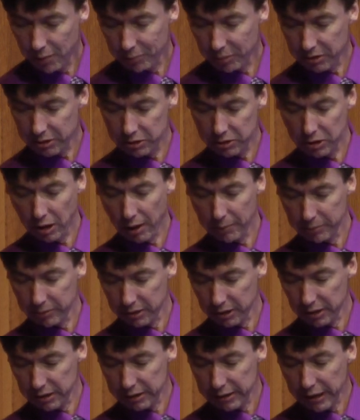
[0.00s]
But the topic
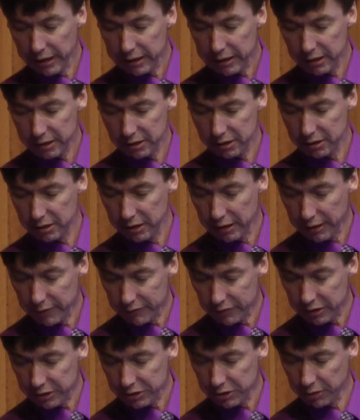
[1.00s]
of the day is
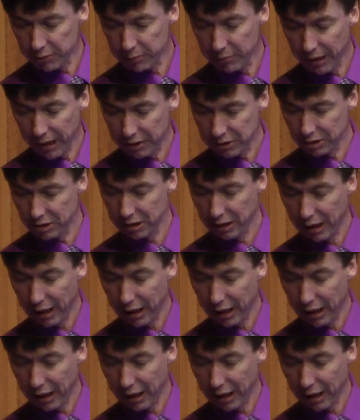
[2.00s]
living your best